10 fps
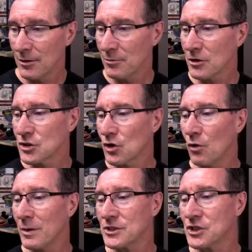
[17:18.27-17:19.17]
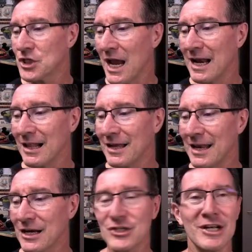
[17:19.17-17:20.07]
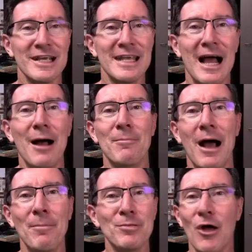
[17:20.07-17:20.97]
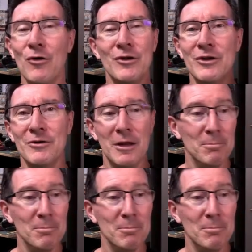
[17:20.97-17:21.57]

And I'm not sure which channel it actually uploaded.